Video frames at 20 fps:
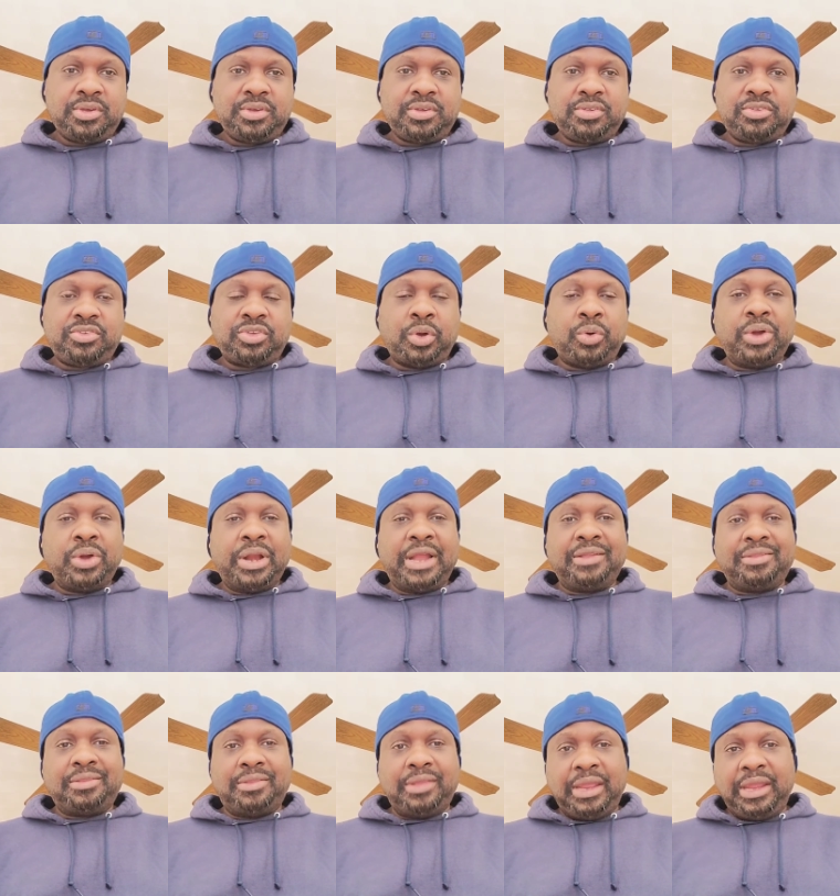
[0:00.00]
So what I
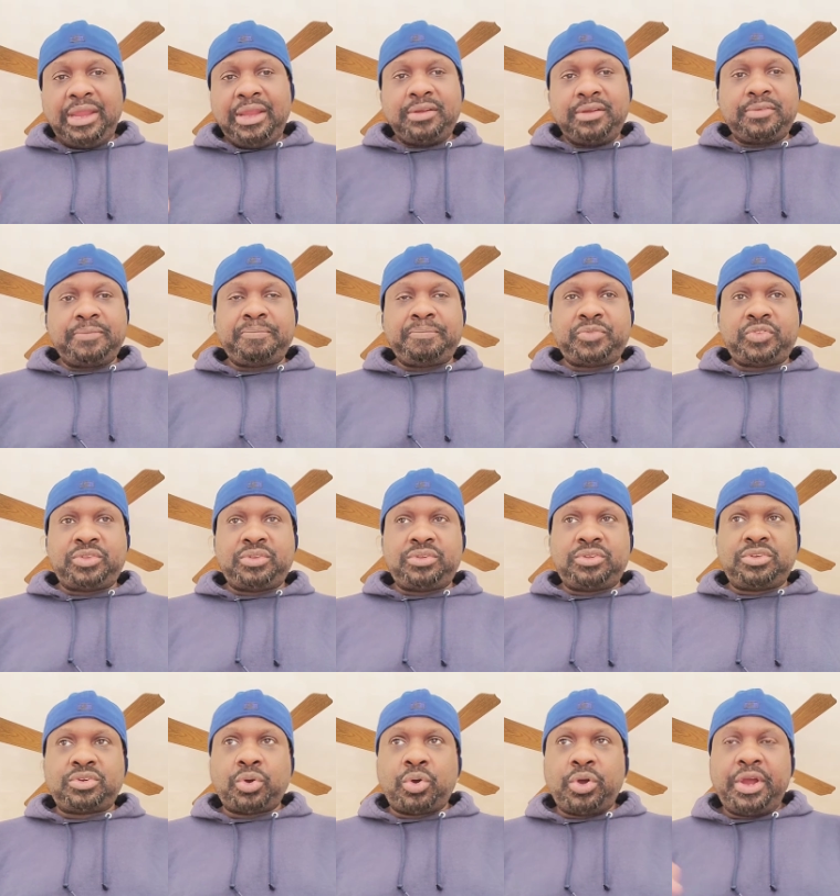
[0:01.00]
think
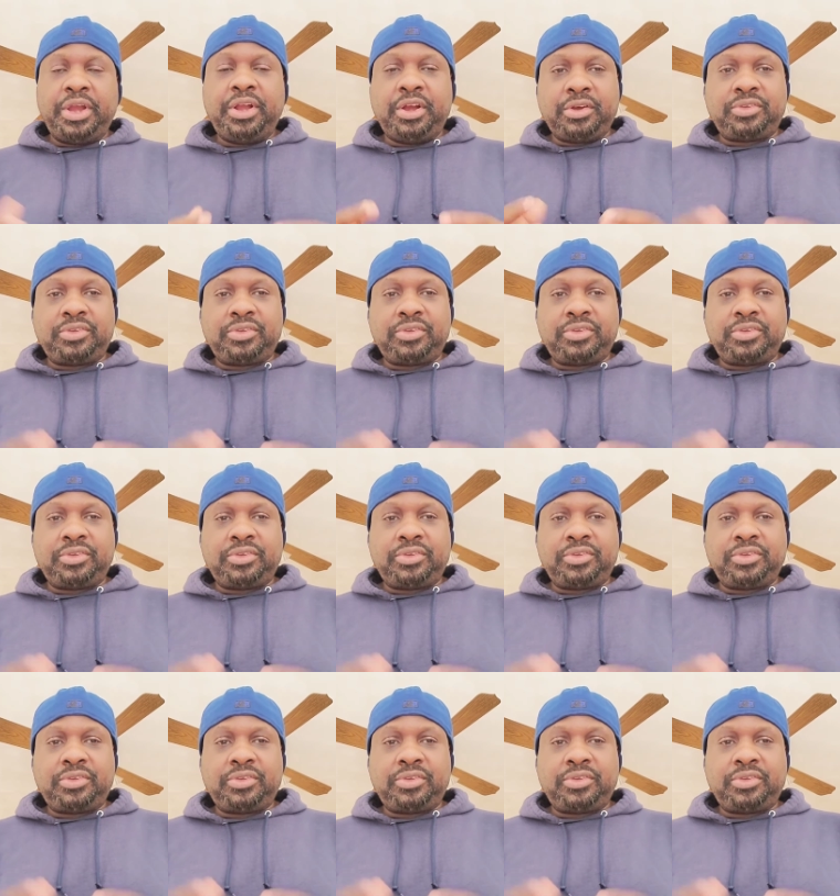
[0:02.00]
Troy and their